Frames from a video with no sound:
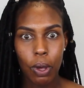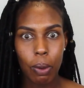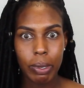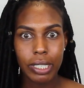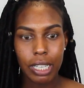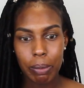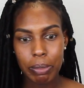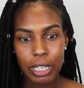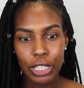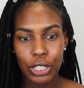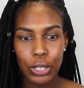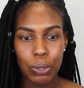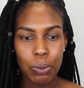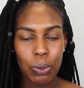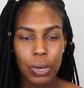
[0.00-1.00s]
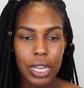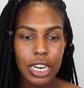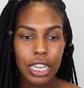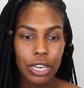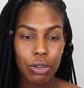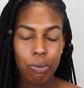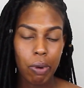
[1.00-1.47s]
always update you on
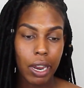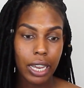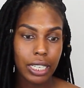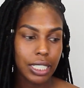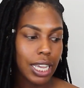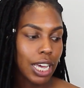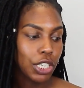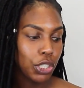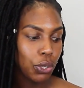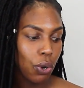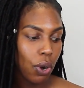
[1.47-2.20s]
any new products that I